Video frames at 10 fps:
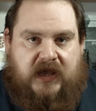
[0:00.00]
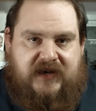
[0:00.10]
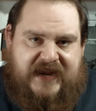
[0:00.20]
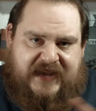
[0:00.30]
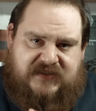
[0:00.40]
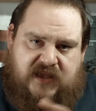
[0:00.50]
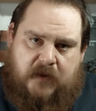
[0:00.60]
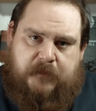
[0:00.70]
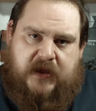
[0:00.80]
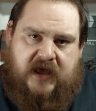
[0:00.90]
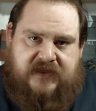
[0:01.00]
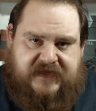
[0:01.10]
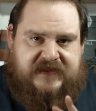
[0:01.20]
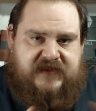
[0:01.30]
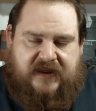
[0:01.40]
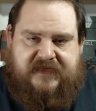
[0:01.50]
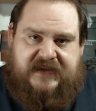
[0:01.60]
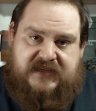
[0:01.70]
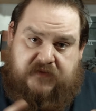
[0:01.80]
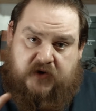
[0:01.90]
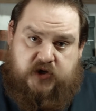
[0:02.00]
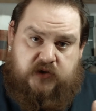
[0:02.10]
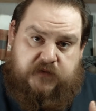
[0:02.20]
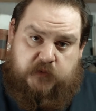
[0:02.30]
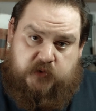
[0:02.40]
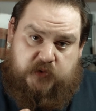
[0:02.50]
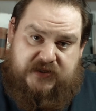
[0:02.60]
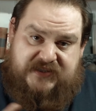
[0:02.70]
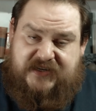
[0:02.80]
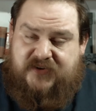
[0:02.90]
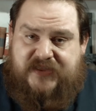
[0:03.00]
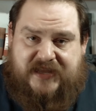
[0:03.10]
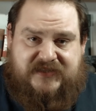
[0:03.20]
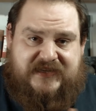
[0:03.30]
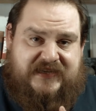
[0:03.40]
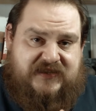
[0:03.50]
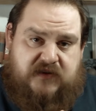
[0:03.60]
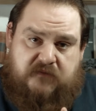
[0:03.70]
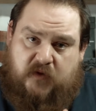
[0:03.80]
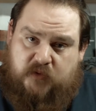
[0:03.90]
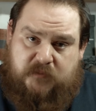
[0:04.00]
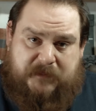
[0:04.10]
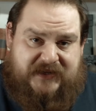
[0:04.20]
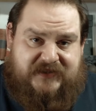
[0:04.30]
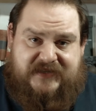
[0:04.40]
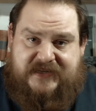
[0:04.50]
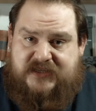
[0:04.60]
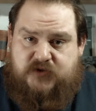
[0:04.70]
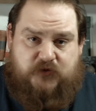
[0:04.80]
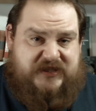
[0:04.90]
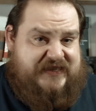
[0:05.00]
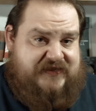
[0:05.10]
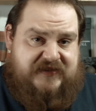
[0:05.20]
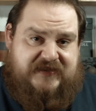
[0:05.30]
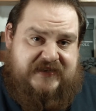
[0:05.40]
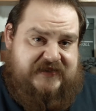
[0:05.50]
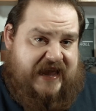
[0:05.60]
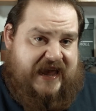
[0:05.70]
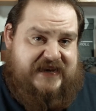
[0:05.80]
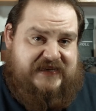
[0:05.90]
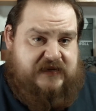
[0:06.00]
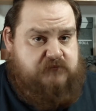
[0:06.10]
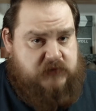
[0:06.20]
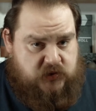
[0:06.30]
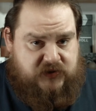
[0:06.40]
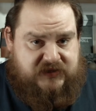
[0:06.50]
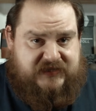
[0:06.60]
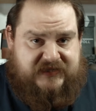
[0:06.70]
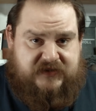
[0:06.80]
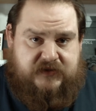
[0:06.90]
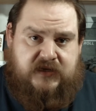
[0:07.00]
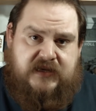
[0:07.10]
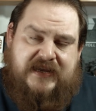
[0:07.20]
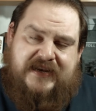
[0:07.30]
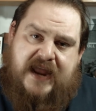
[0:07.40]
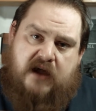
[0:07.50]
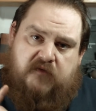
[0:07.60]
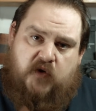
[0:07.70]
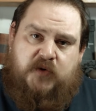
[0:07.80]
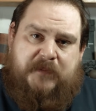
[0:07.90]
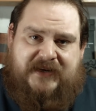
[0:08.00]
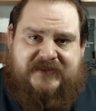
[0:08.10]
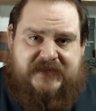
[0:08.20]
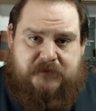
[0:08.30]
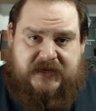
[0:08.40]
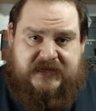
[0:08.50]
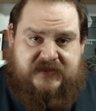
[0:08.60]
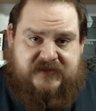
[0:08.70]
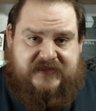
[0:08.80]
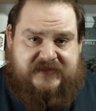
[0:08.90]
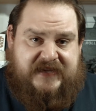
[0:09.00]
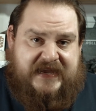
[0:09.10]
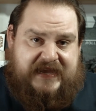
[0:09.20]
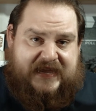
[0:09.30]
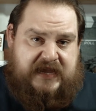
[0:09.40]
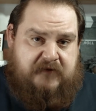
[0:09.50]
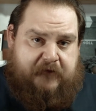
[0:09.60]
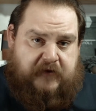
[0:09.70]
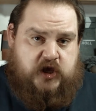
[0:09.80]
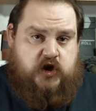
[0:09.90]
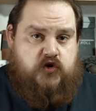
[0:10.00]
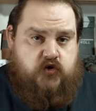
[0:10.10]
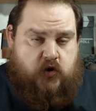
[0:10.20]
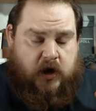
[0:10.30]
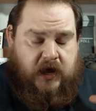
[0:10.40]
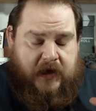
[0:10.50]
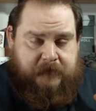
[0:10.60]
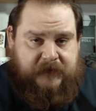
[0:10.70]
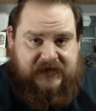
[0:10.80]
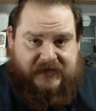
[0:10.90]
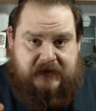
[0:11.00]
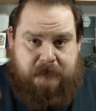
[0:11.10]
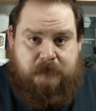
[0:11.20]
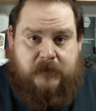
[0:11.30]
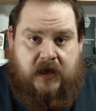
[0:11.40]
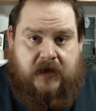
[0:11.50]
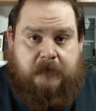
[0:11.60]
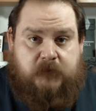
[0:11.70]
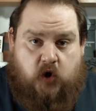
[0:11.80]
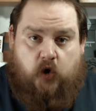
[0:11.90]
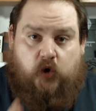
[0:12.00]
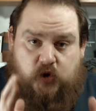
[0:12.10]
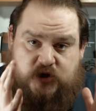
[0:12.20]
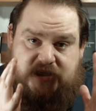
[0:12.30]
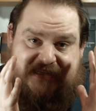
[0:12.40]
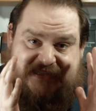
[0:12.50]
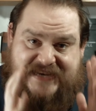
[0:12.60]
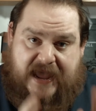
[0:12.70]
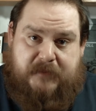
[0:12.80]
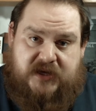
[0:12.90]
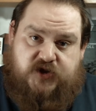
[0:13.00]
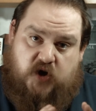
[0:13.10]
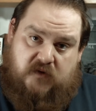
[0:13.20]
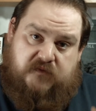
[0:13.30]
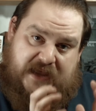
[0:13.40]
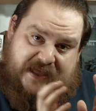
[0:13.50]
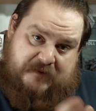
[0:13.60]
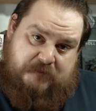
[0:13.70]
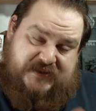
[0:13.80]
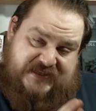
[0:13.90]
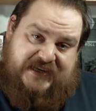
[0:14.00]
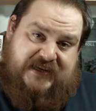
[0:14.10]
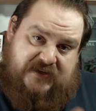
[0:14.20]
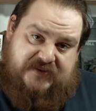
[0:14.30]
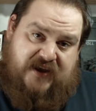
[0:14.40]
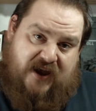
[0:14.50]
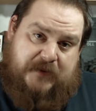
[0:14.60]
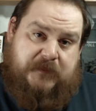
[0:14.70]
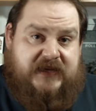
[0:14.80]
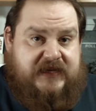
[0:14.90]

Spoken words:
Next up, a thing that I think is very useful to consider, and that's its vulnerabilities, resistances, and immunities. Now, vulnerability means that if you cause damage of a particular type,